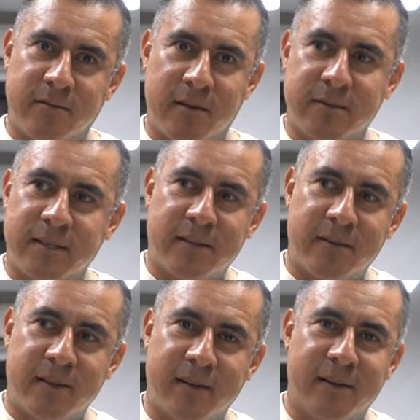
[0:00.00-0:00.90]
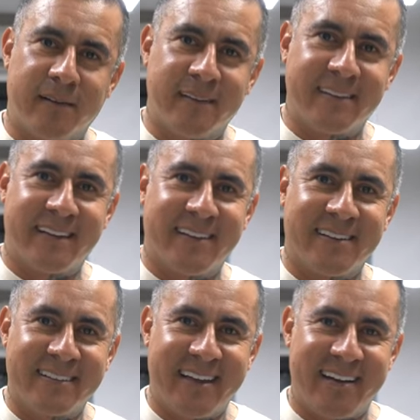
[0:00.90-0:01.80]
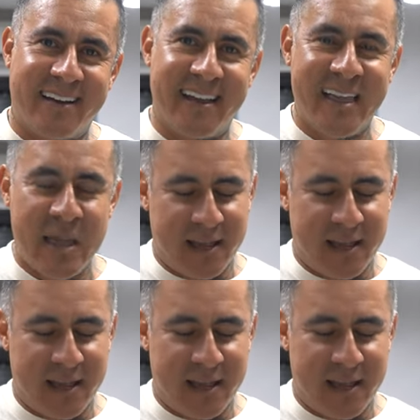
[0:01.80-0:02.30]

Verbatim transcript: I was like a little like, uh-oh, this is getting a little scary.